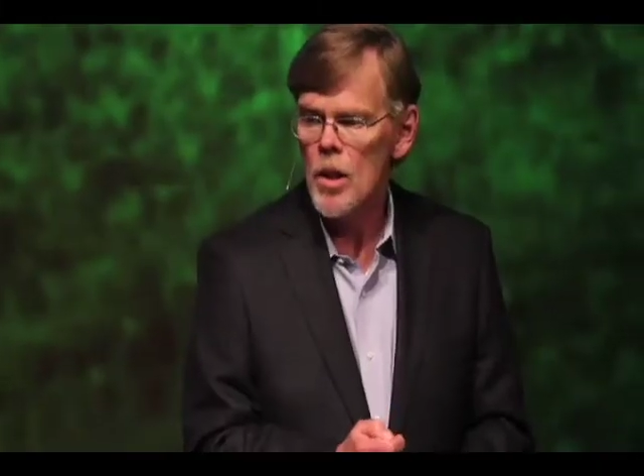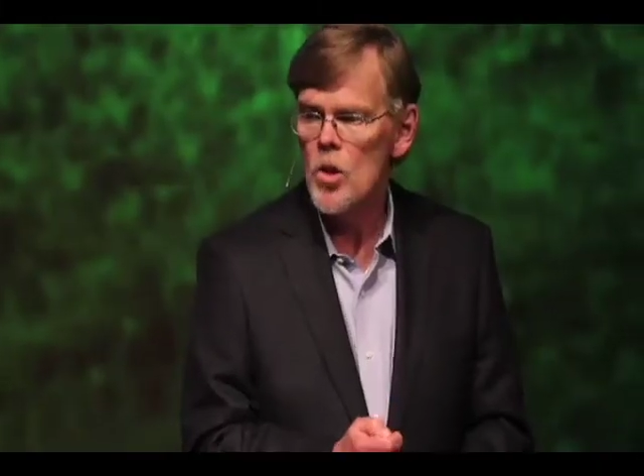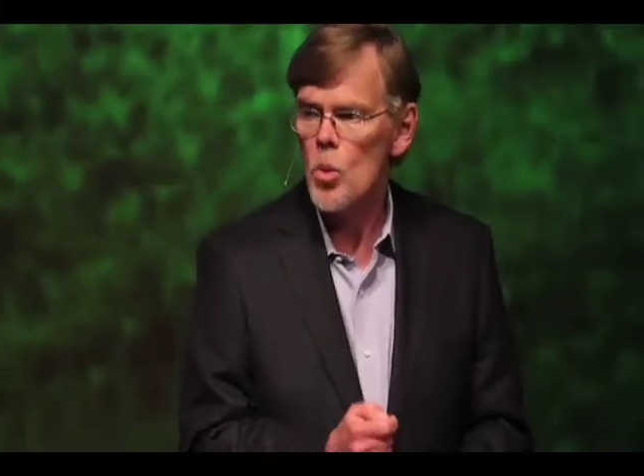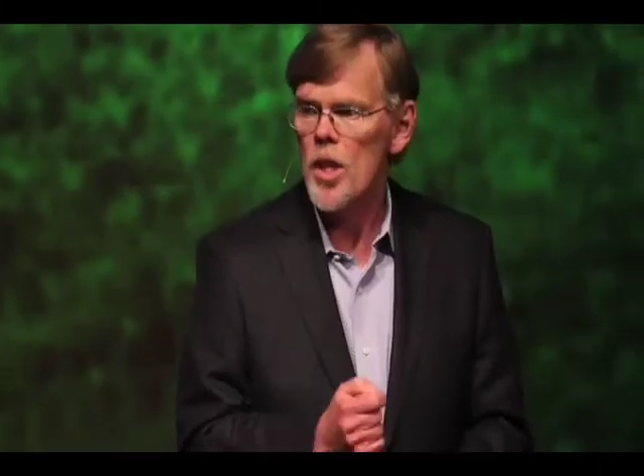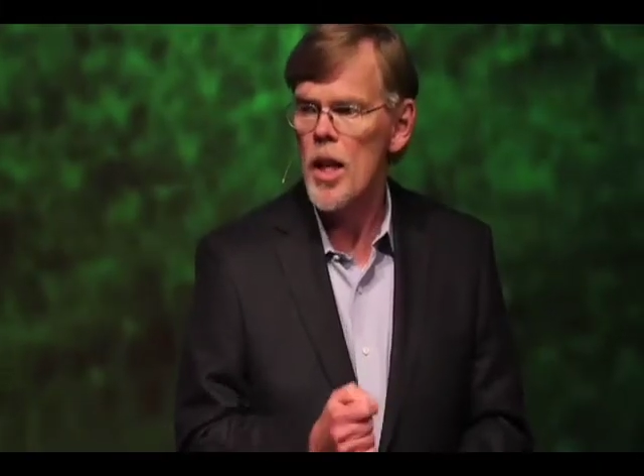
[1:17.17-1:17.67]

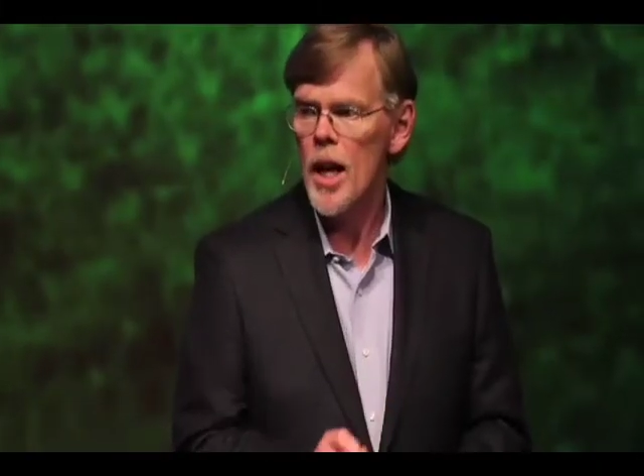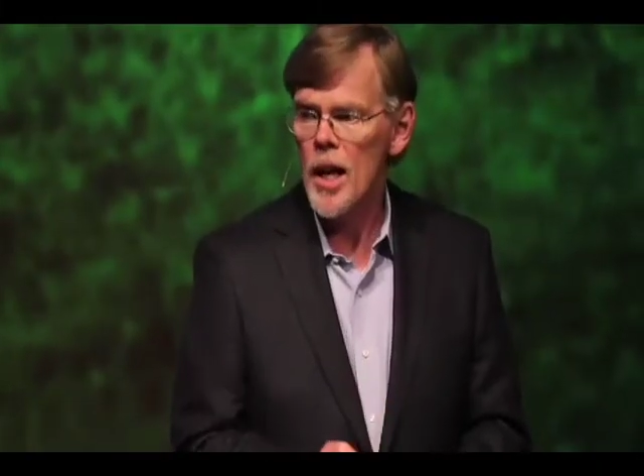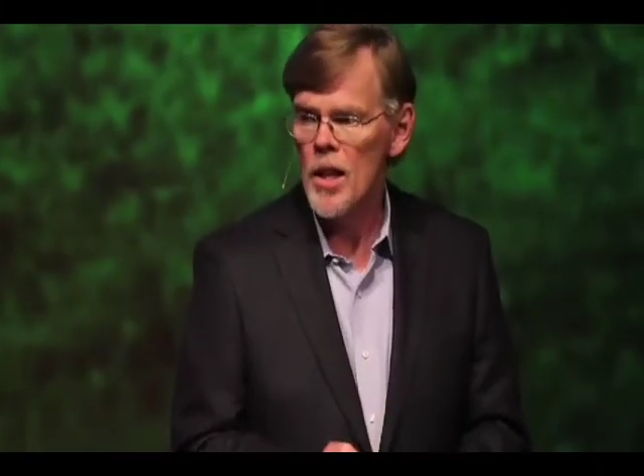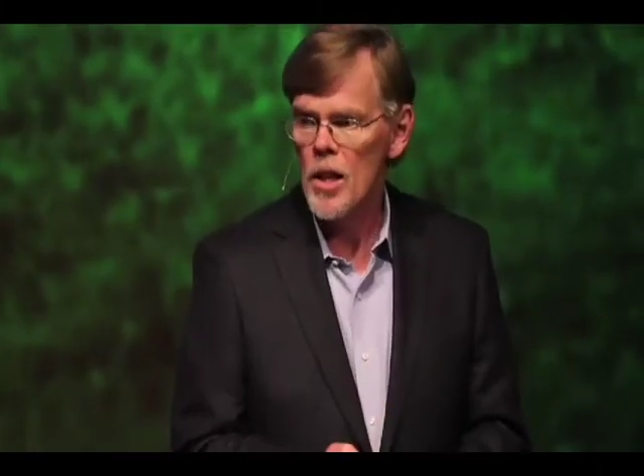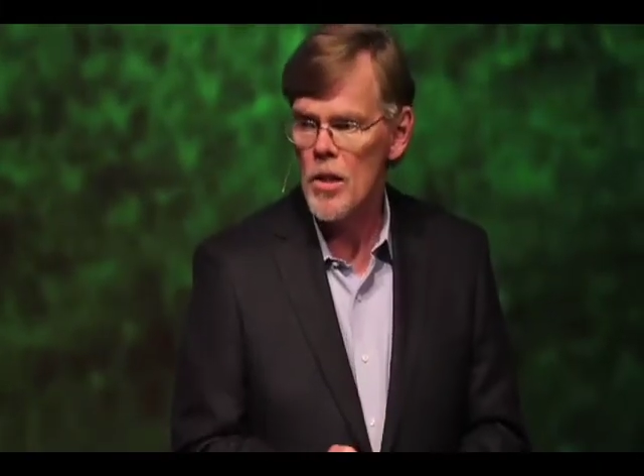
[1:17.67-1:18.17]
kids with
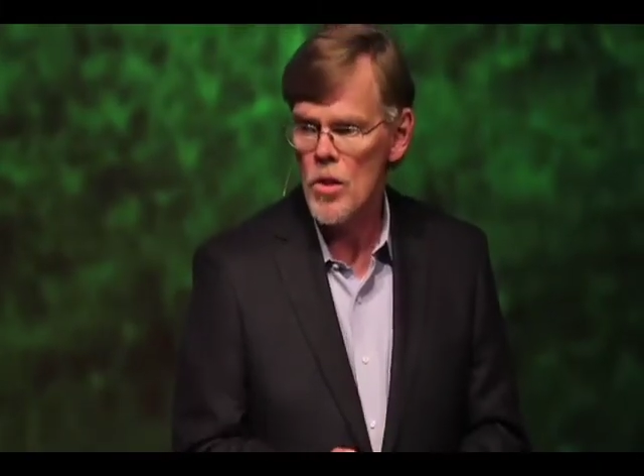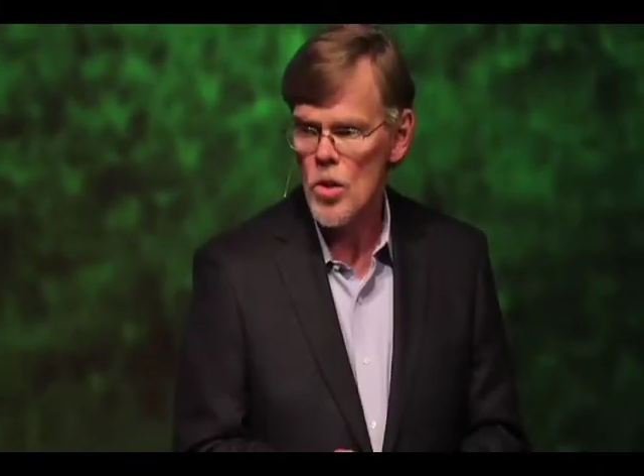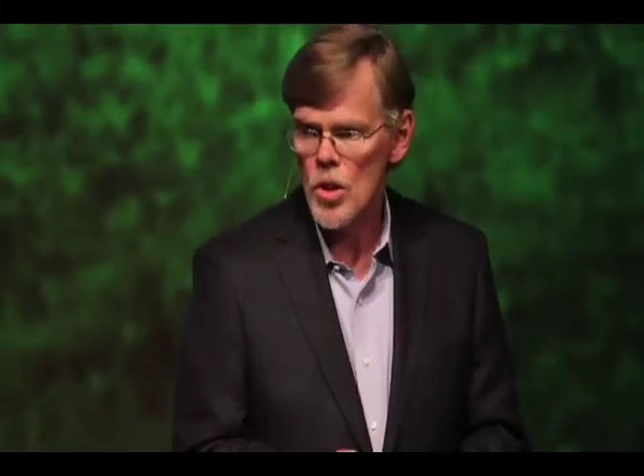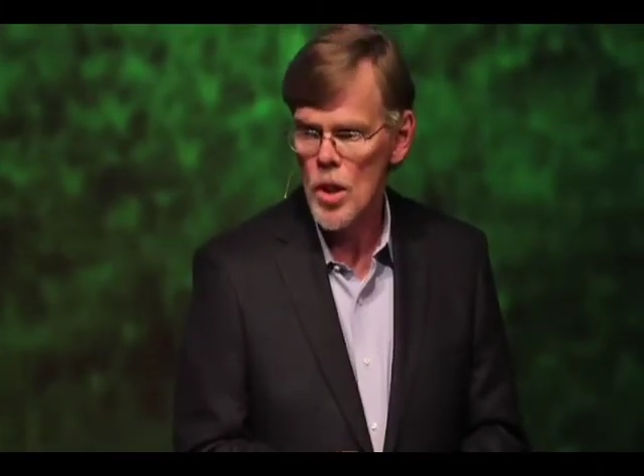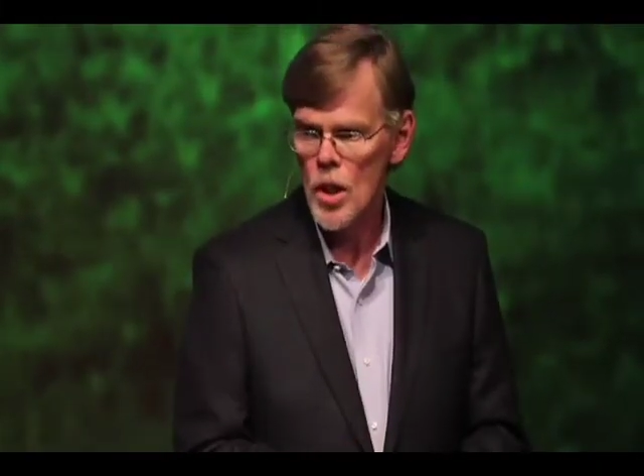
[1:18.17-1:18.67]

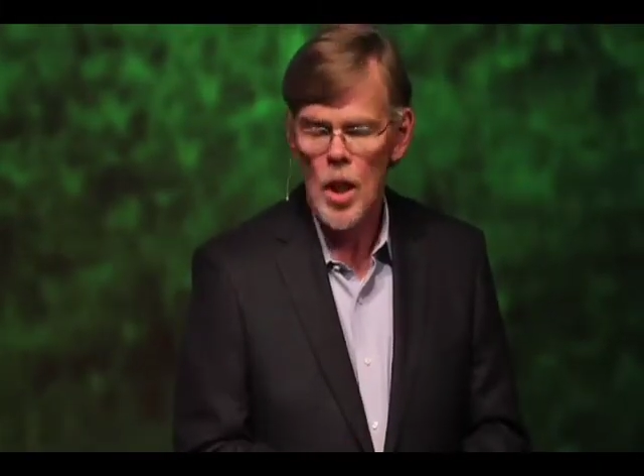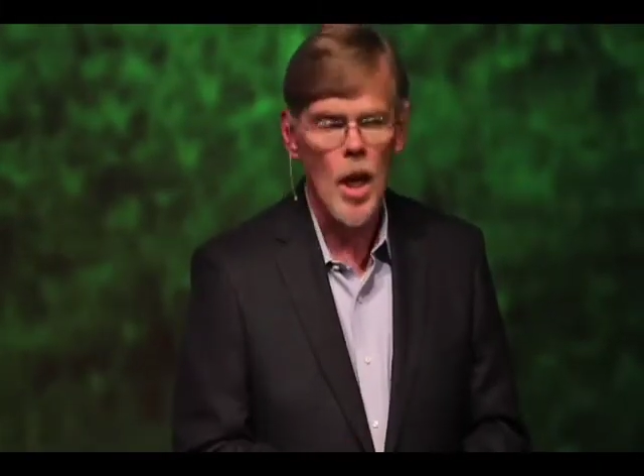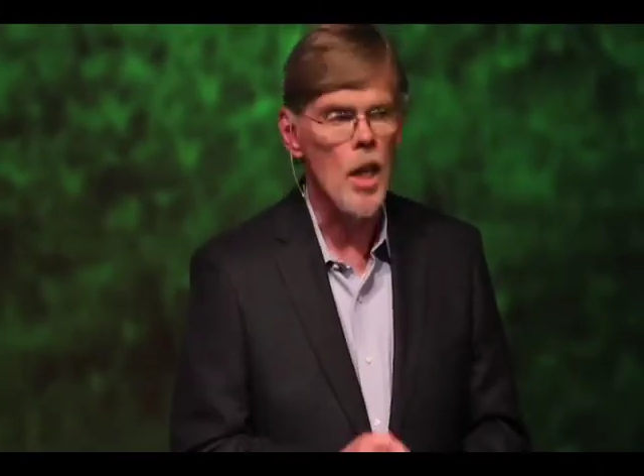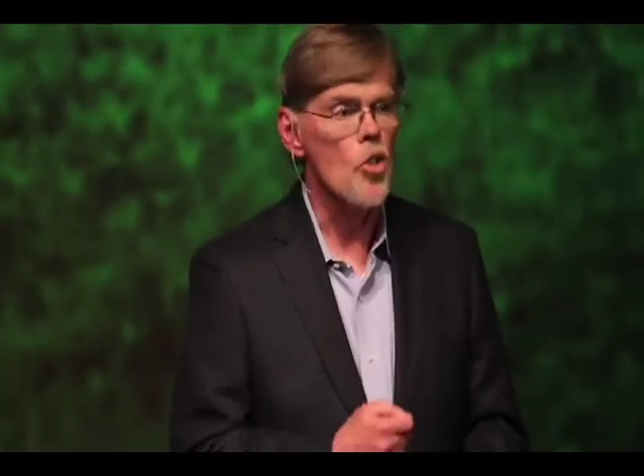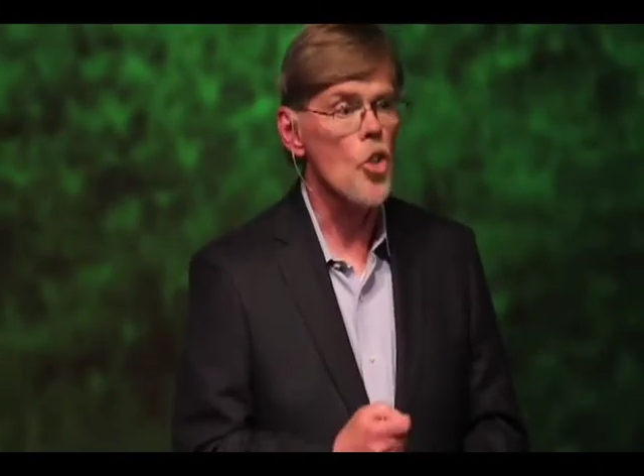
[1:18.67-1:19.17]
kindness
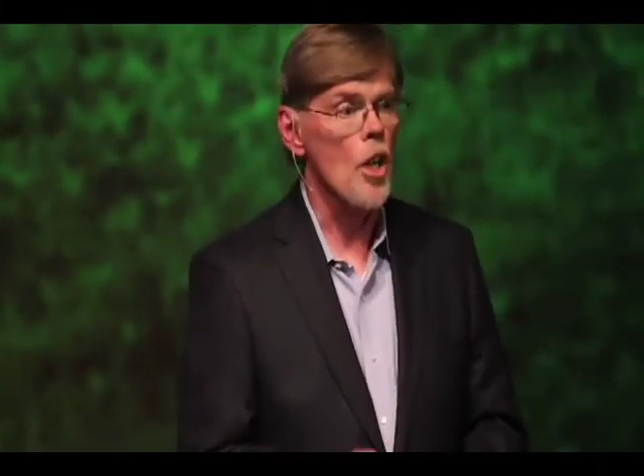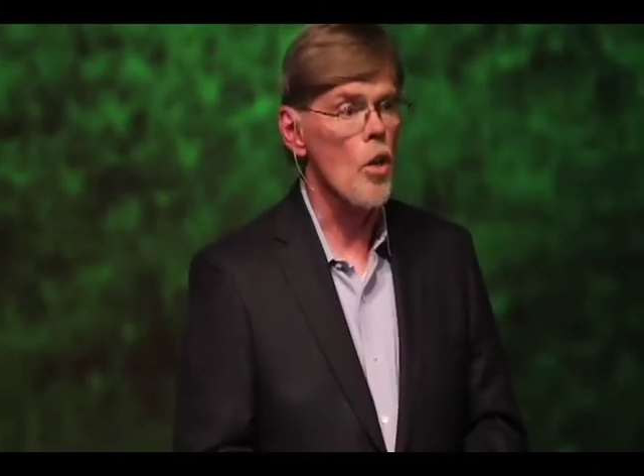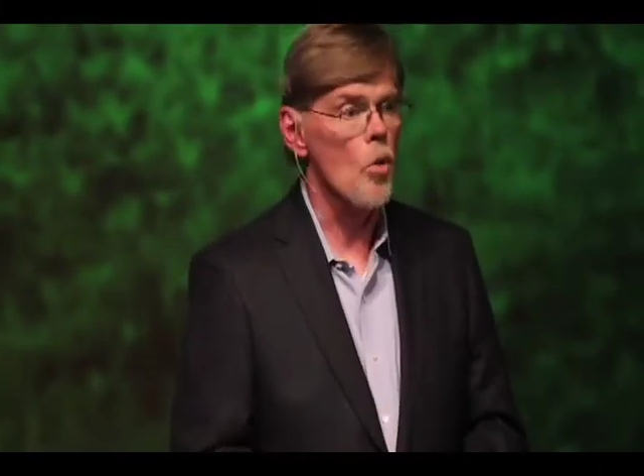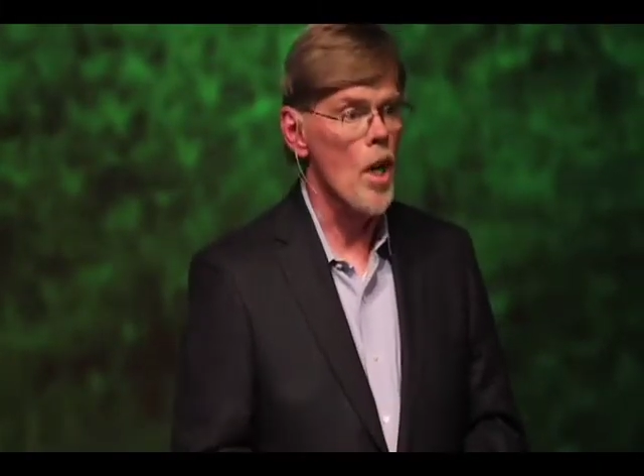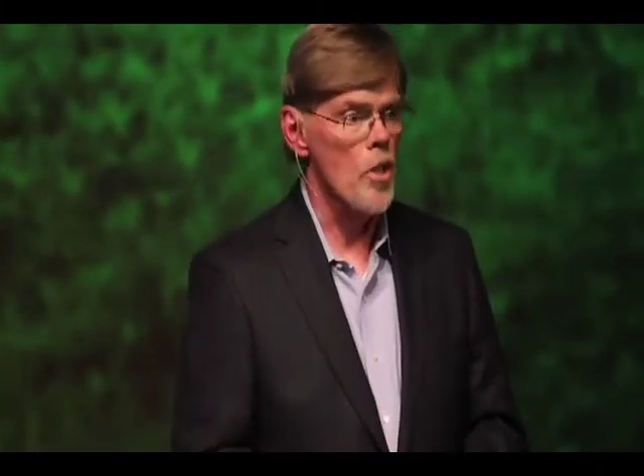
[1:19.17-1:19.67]
and
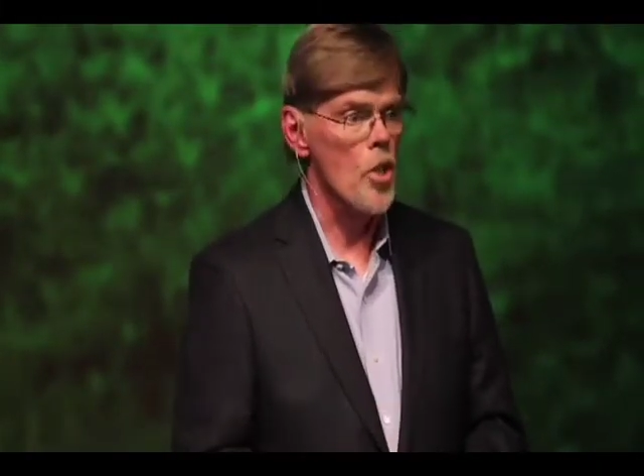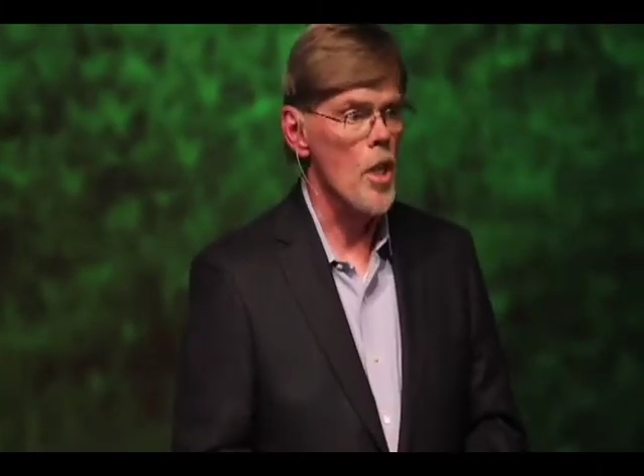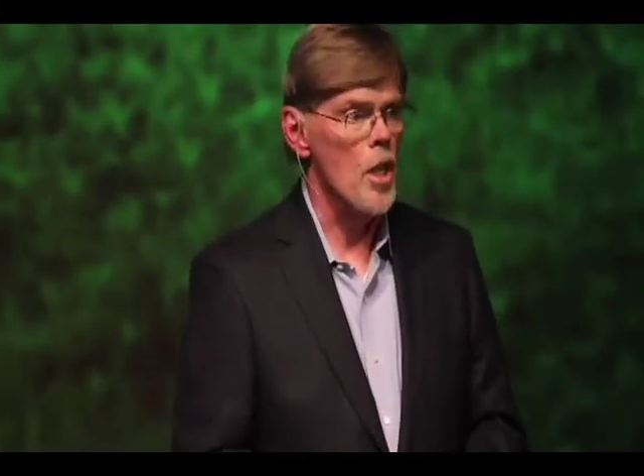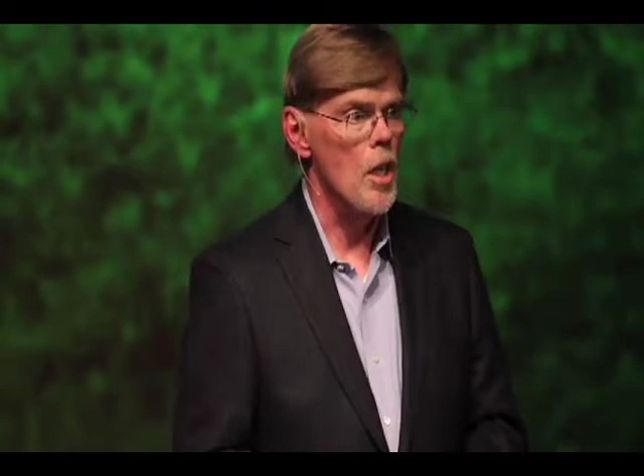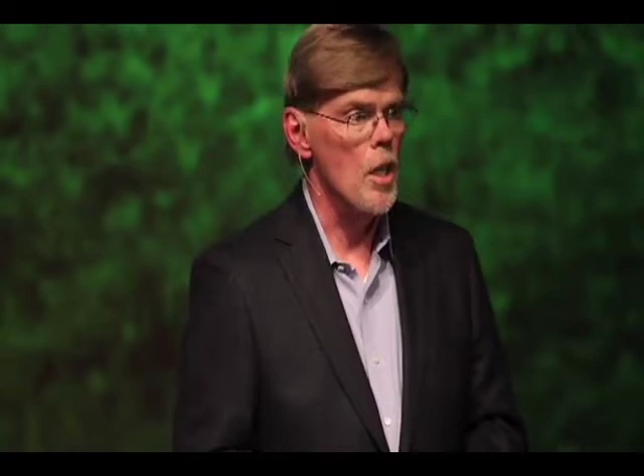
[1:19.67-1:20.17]

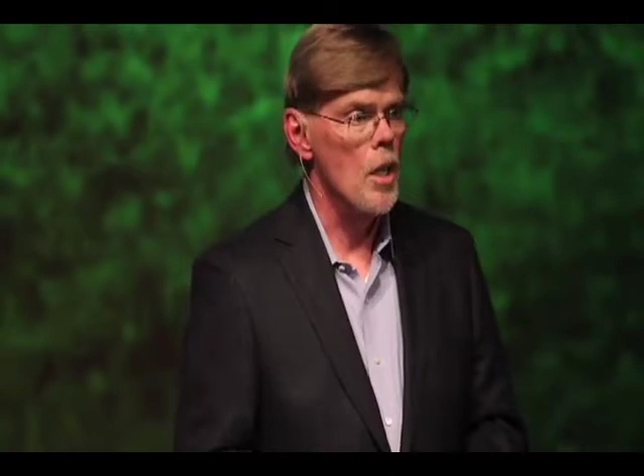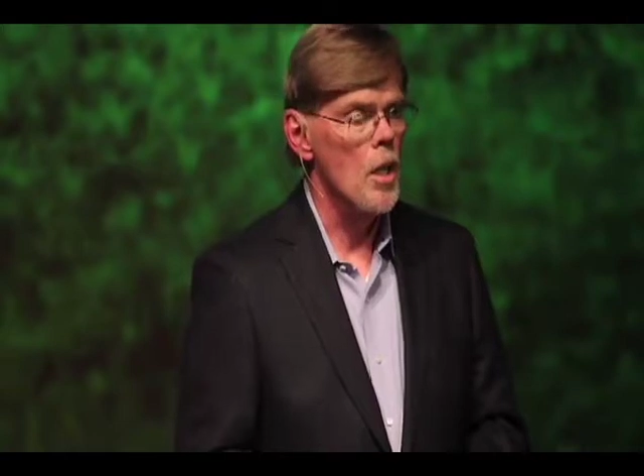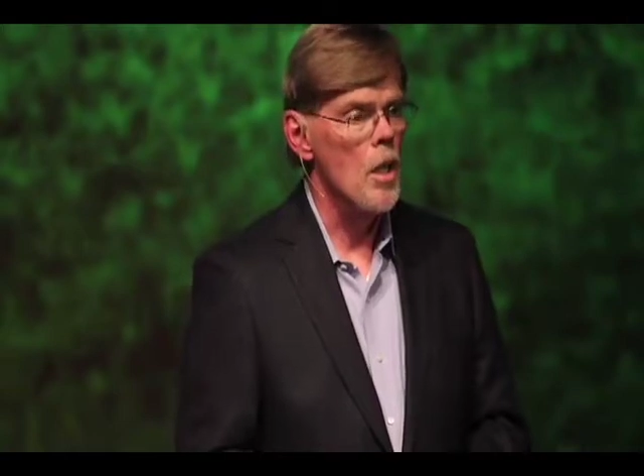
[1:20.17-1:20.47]
generosity,